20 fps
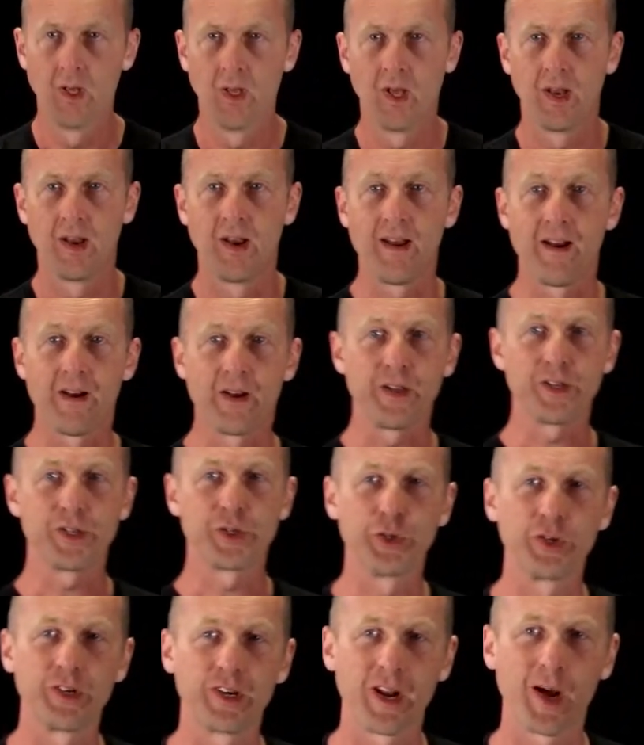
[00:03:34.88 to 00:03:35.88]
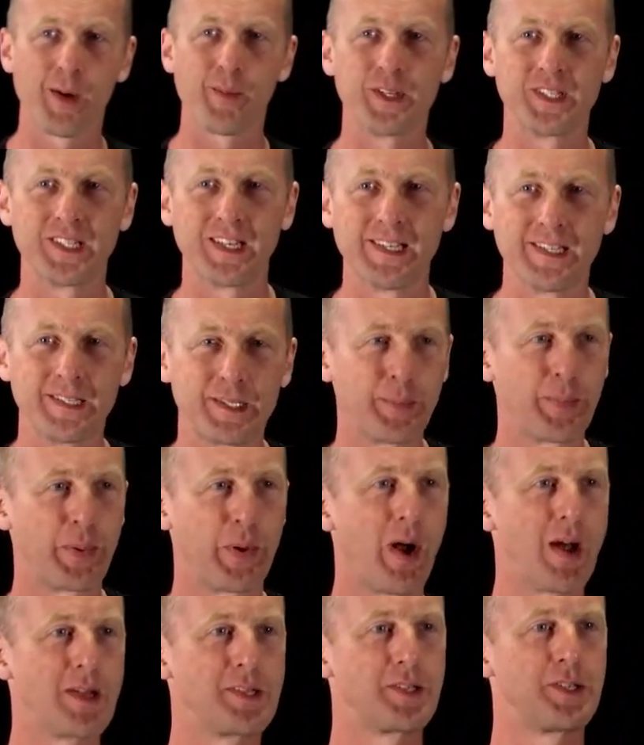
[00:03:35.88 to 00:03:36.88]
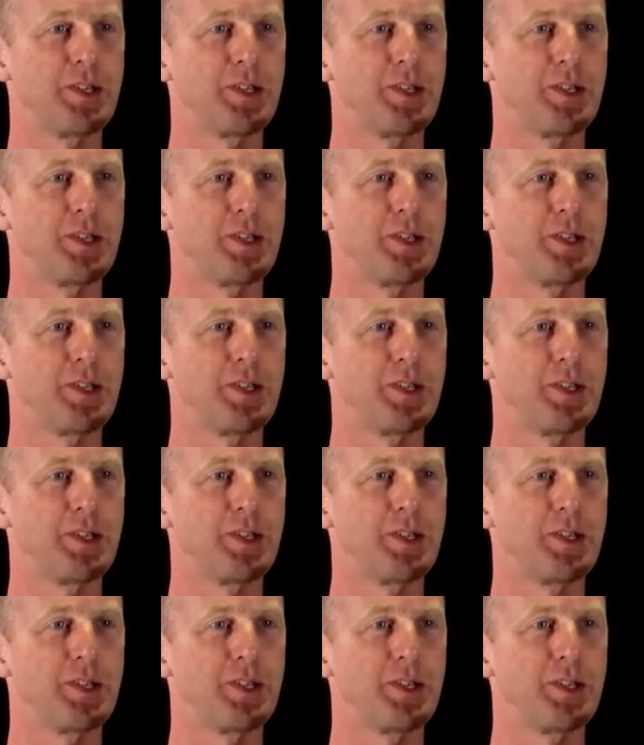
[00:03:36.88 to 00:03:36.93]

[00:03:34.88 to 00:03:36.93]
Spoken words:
Now, it shouldn't come as any surprise to